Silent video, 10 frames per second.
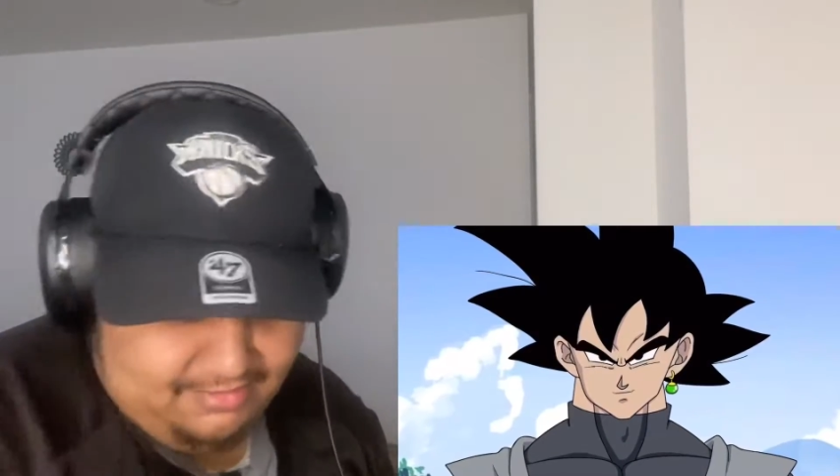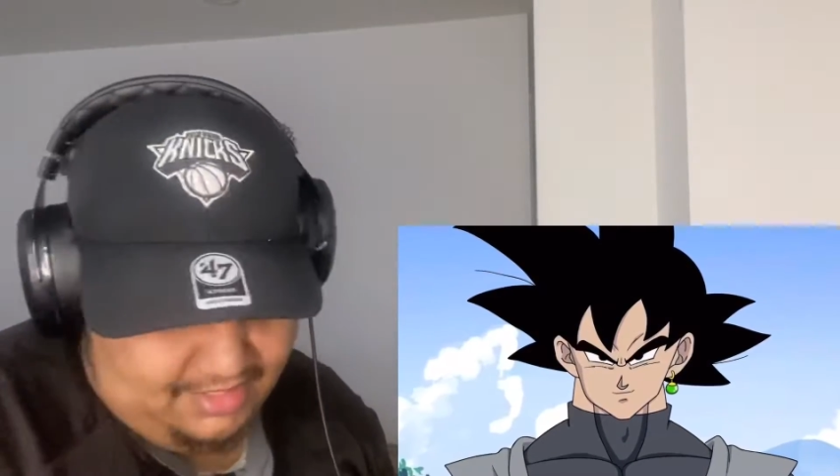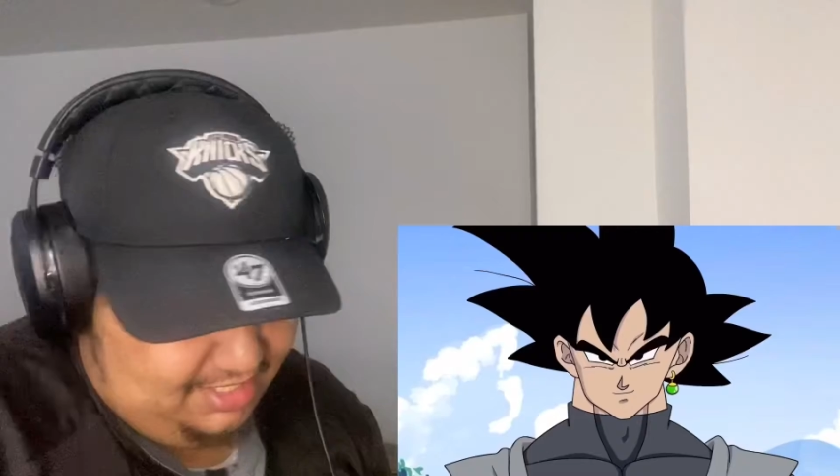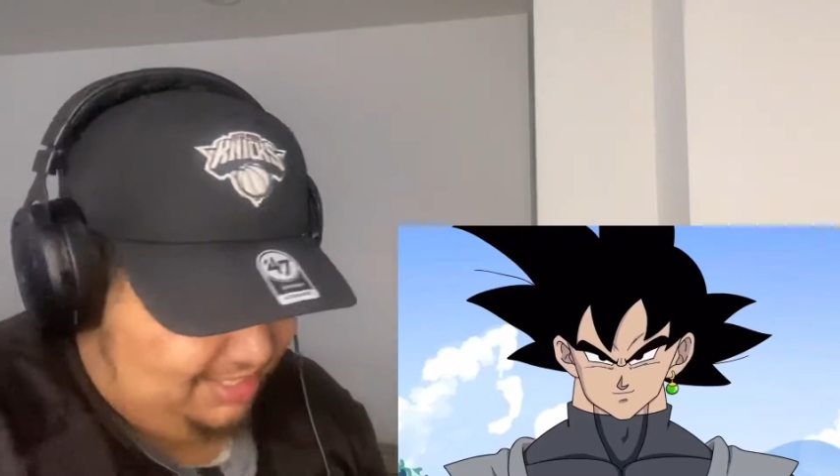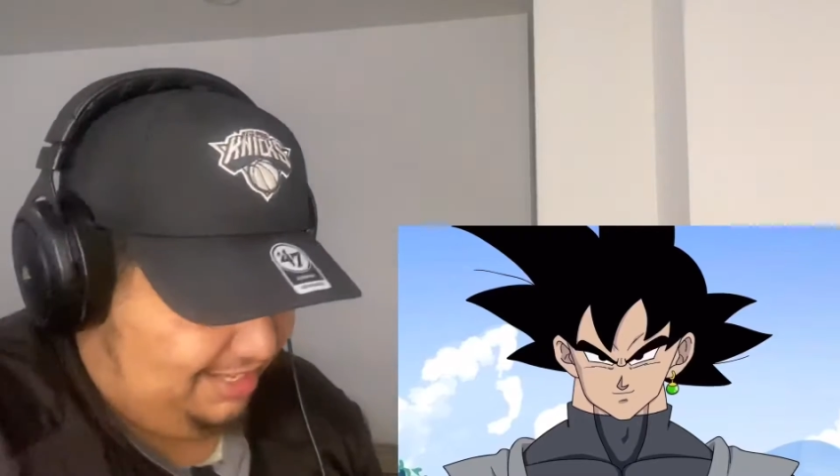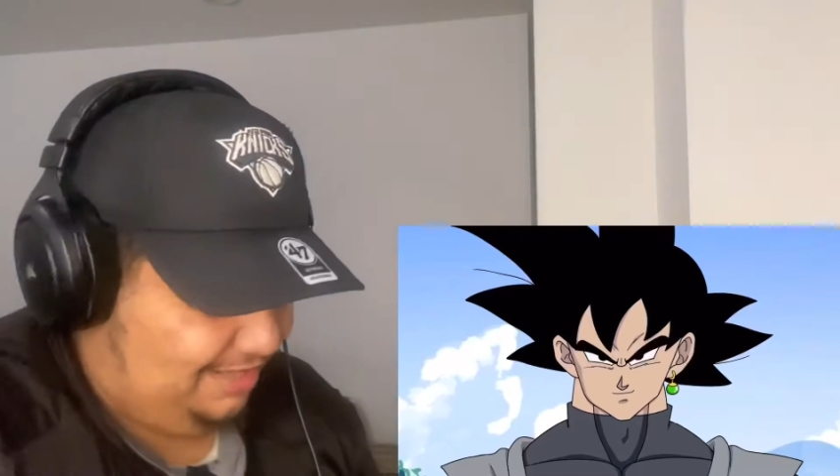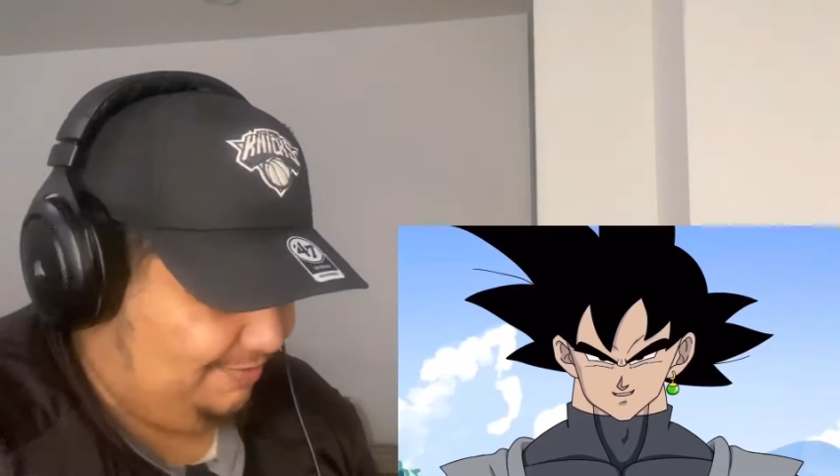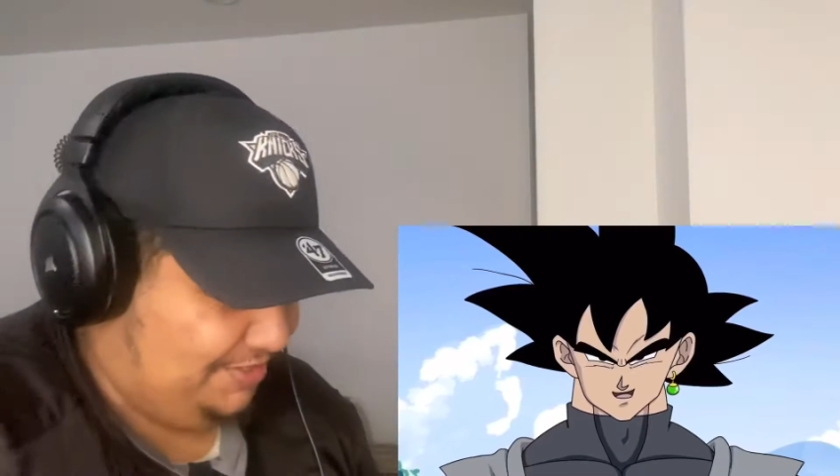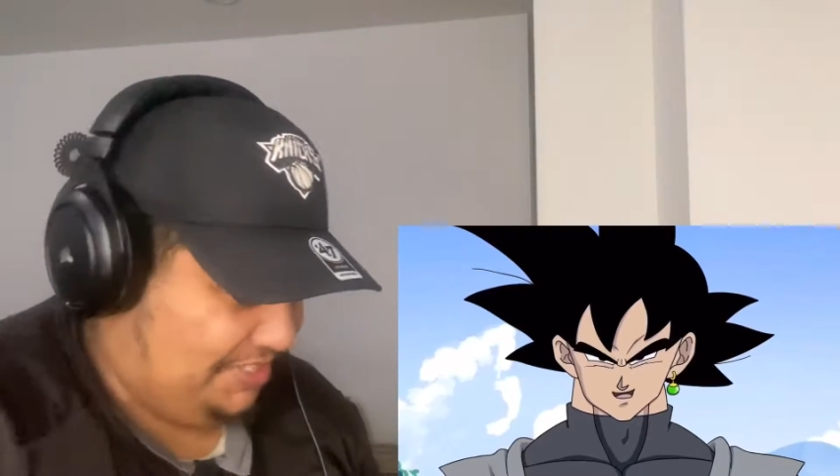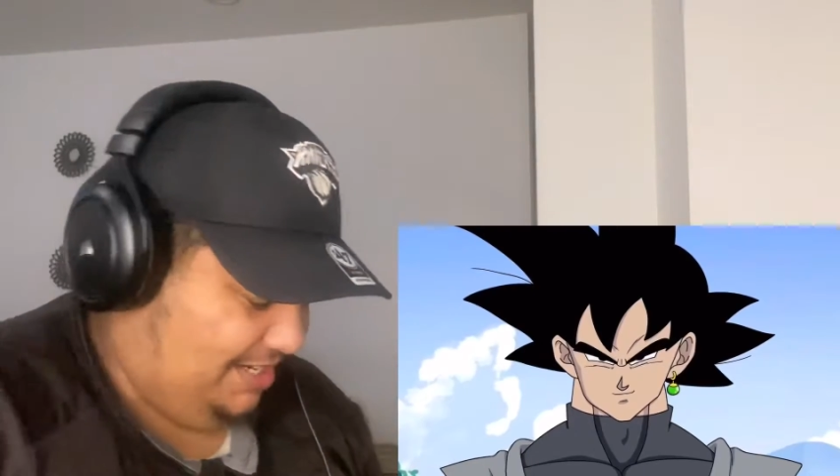Steve
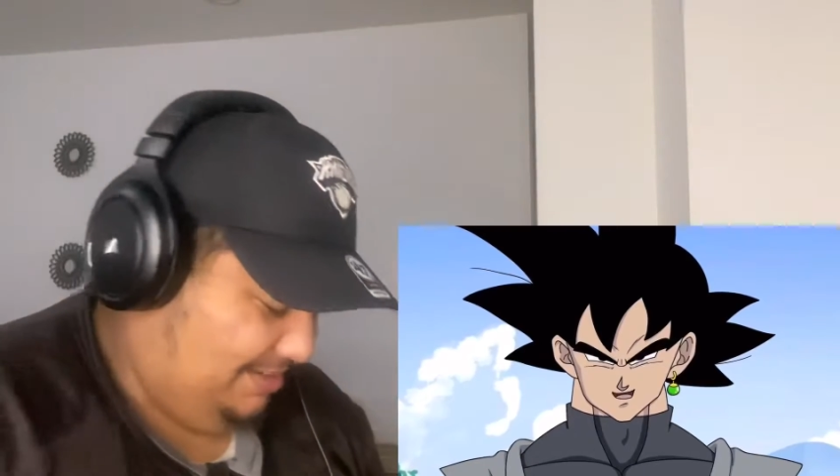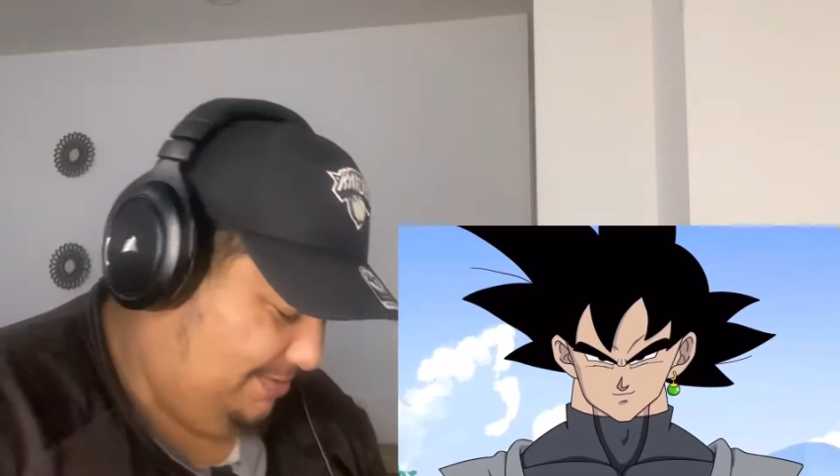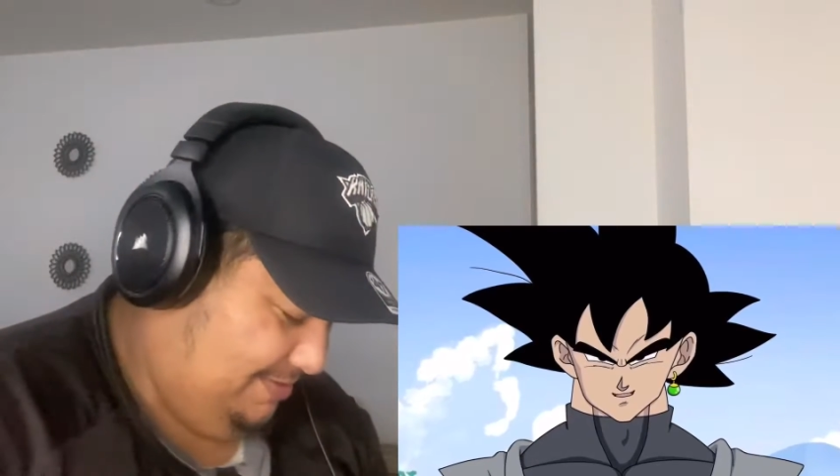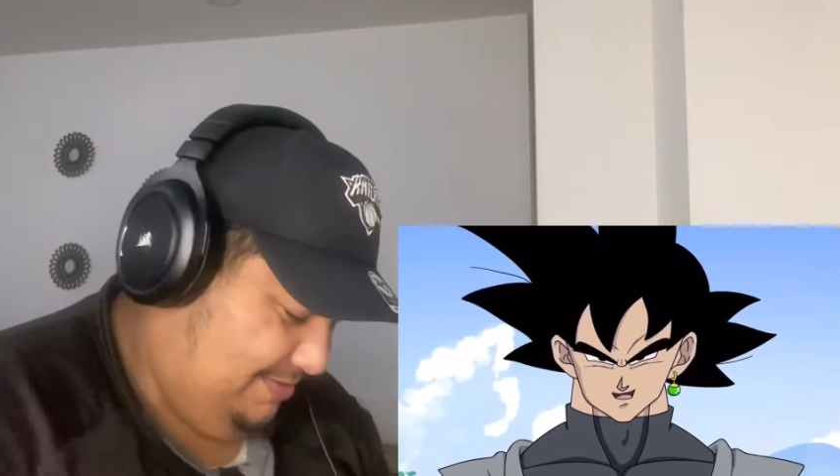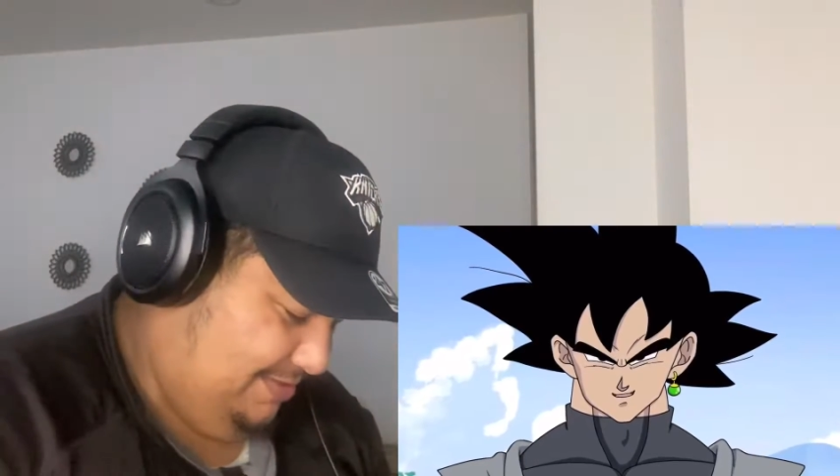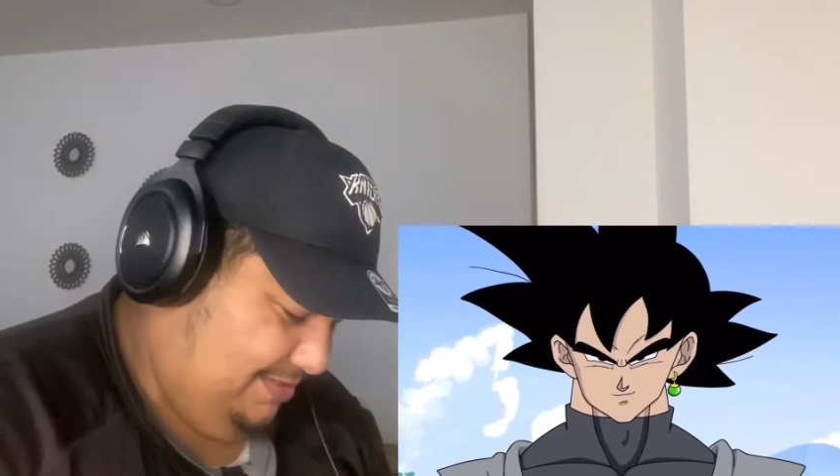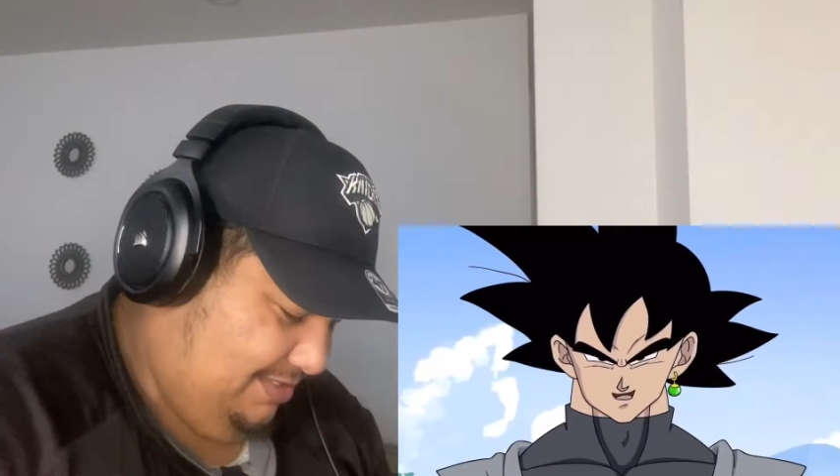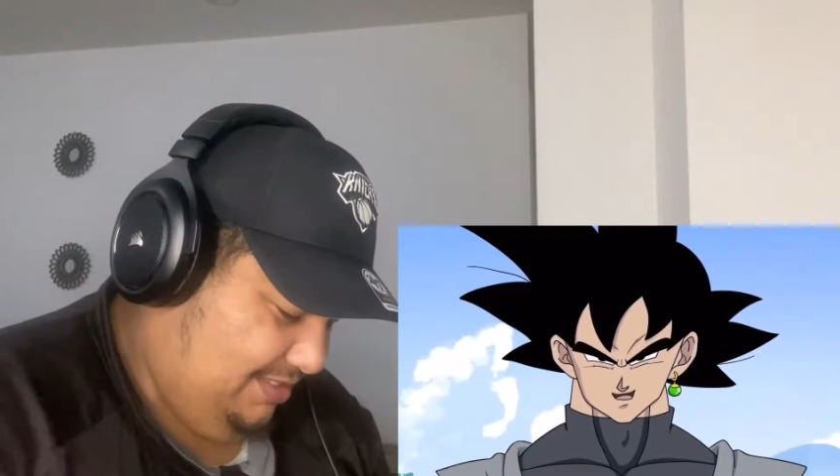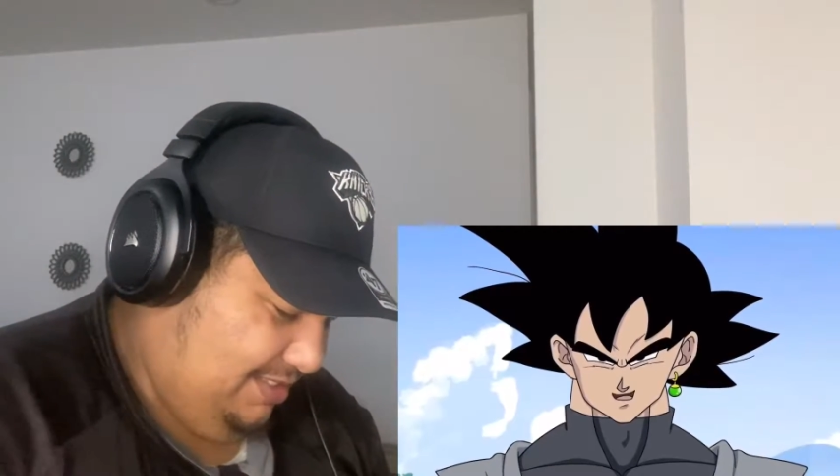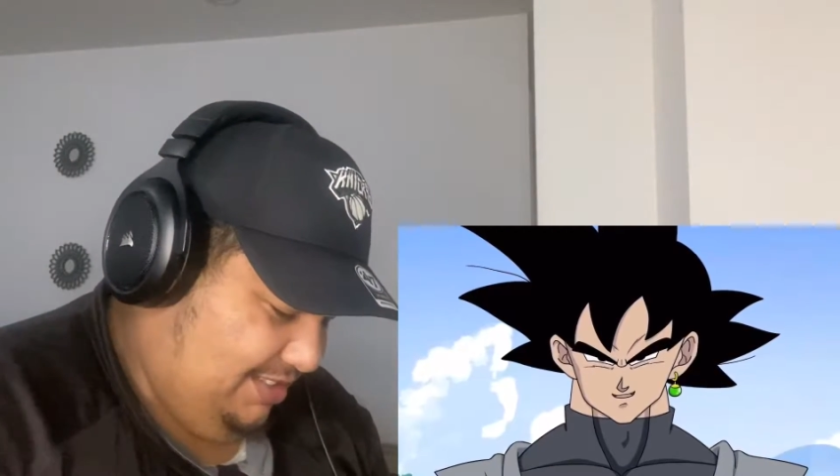Jobs. You can call
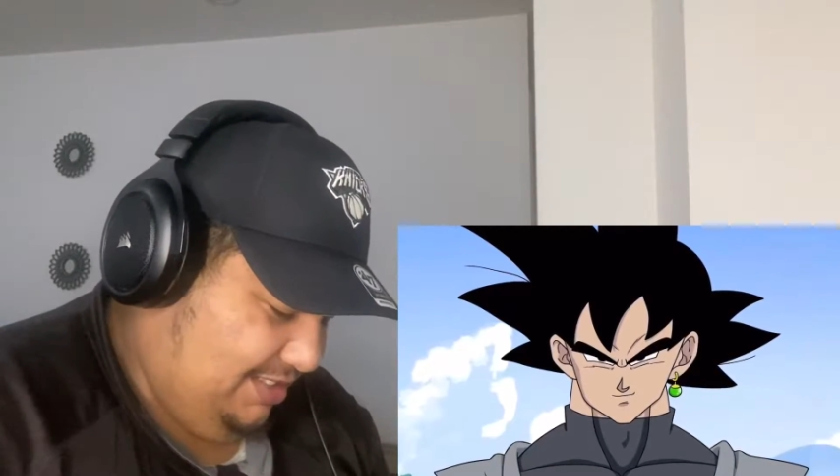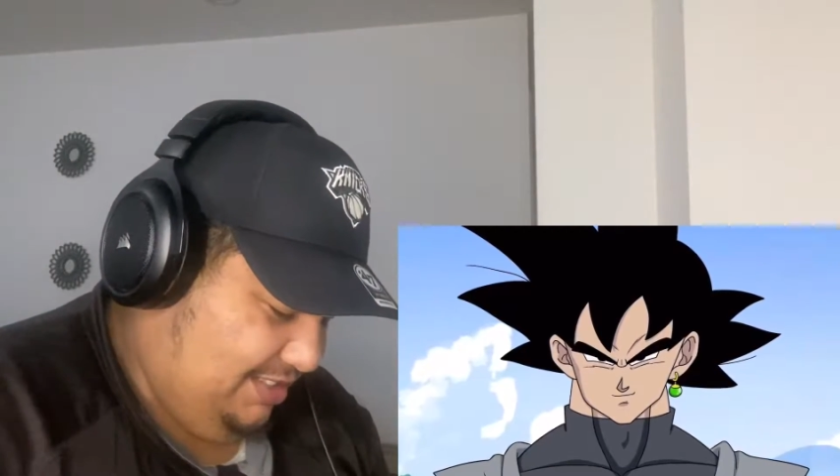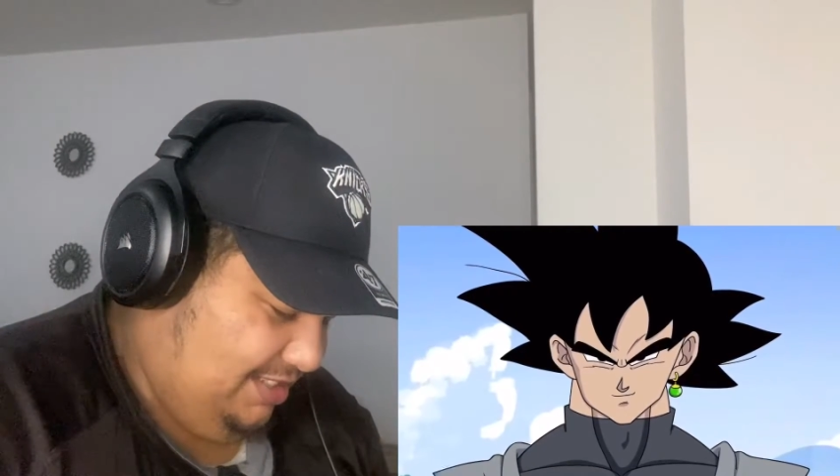me